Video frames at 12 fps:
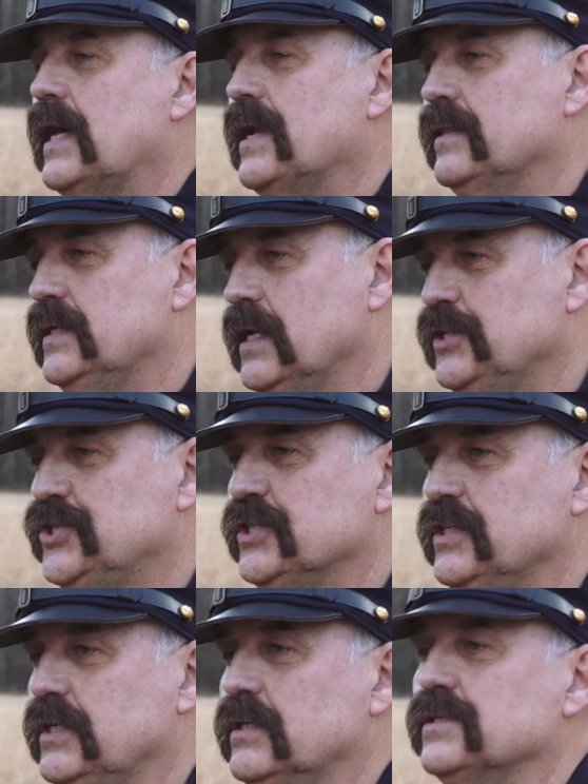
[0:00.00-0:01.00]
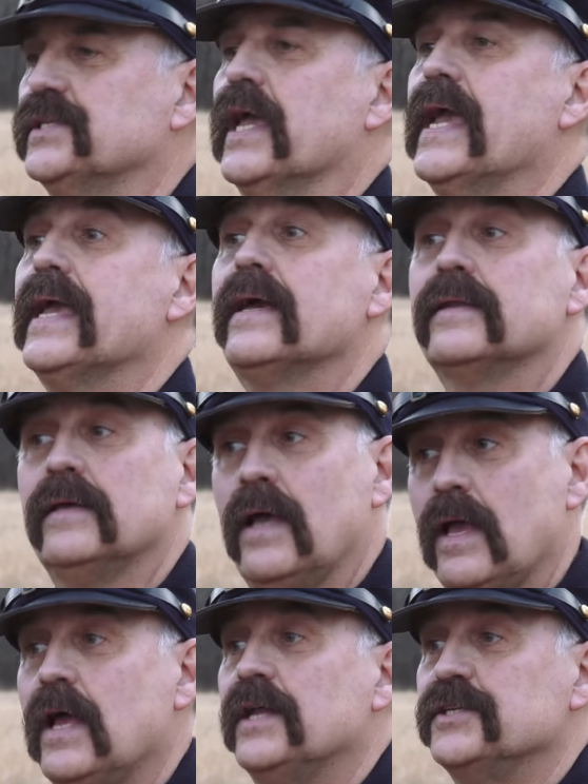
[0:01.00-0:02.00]
A lot of the engineers had
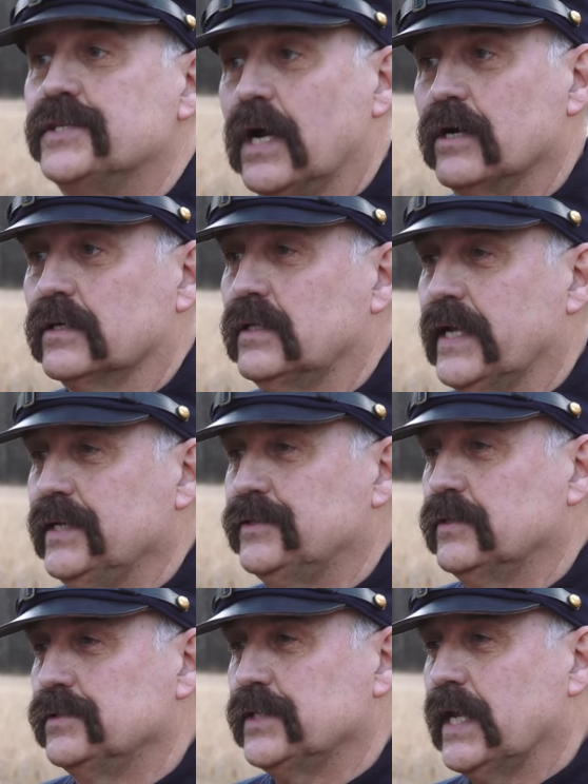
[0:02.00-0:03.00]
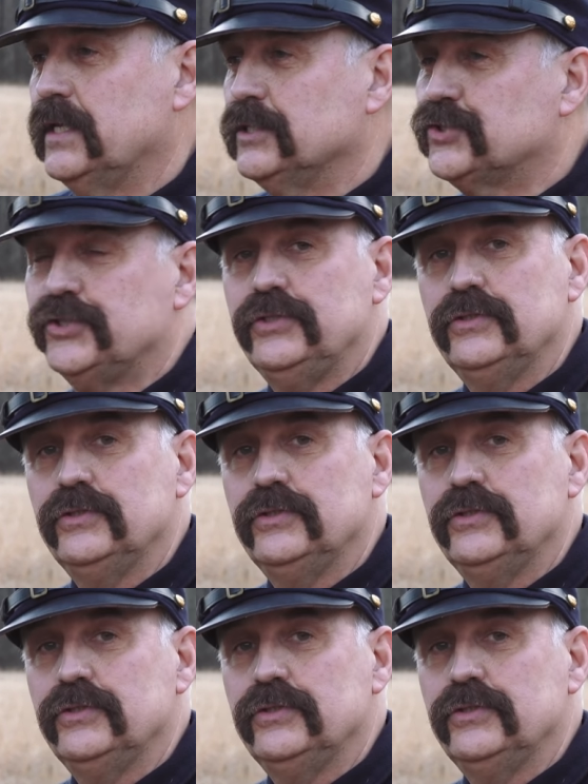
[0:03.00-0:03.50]
dark lanterns and it's